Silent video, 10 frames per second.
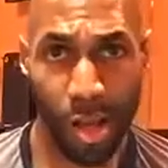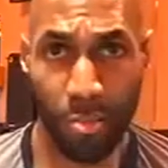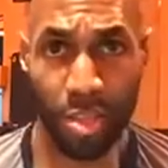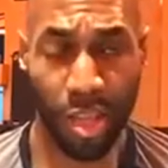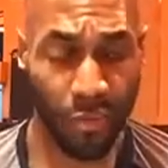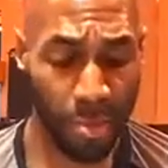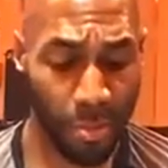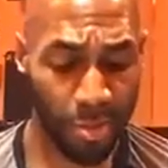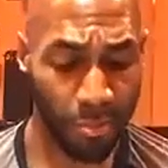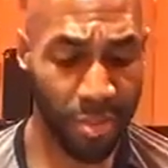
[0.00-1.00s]
Just giving people
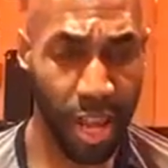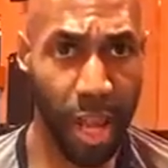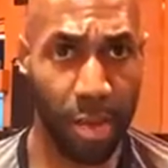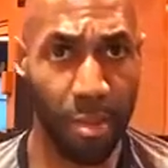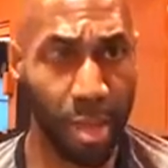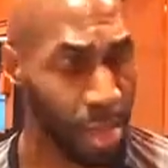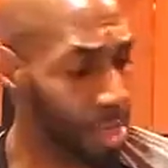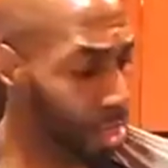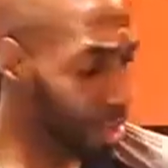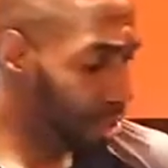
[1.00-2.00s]
some time
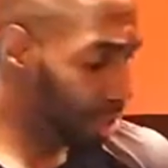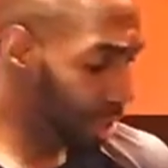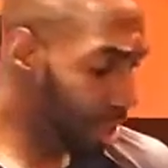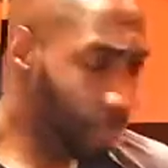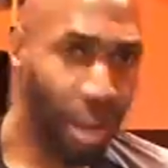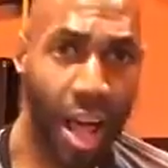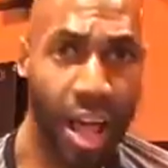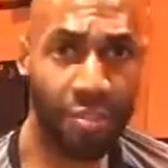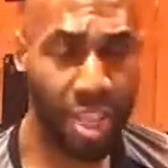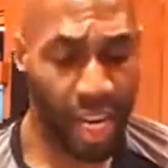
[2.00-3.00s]
to come
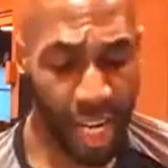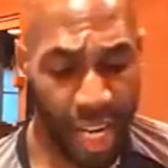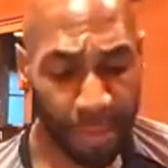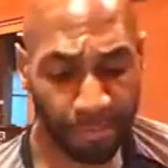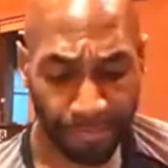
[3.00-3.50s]
live, check in.